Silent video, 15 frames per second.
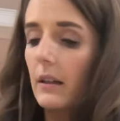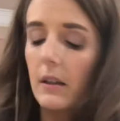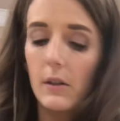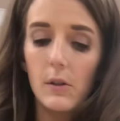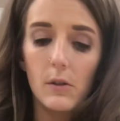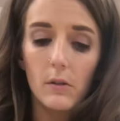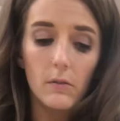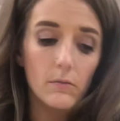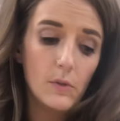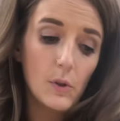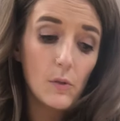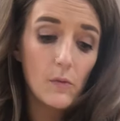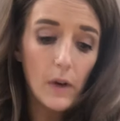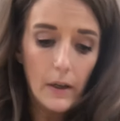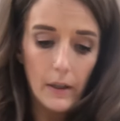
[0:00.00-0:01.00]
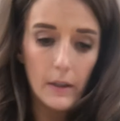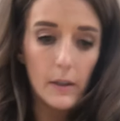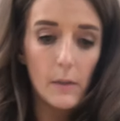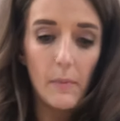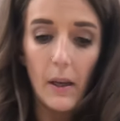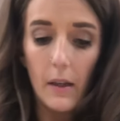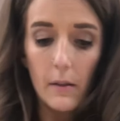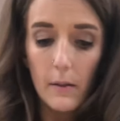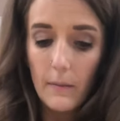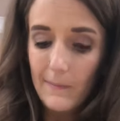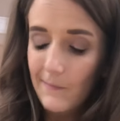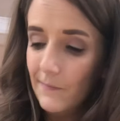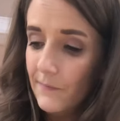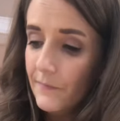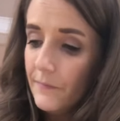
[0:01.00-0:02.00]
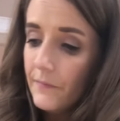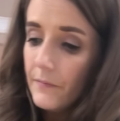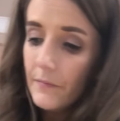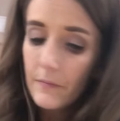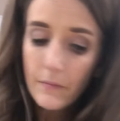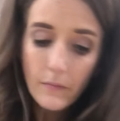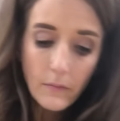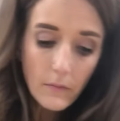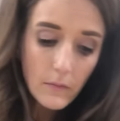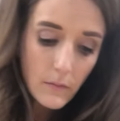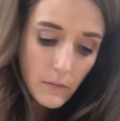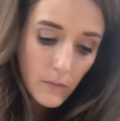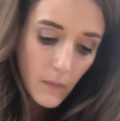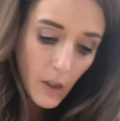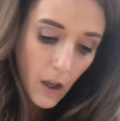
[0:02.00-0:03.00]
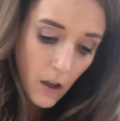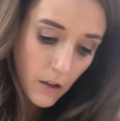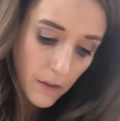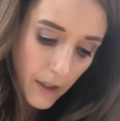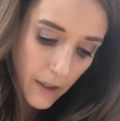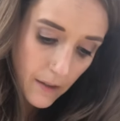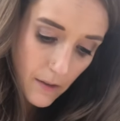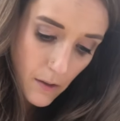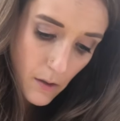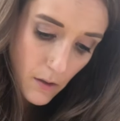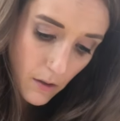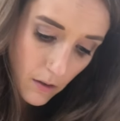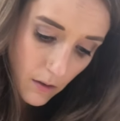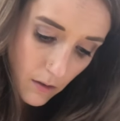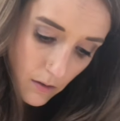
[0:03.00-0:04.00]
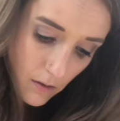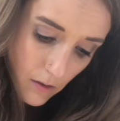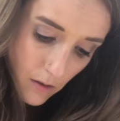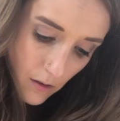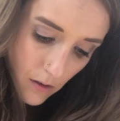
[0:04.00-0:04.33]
because you'll just run out of space. All right, so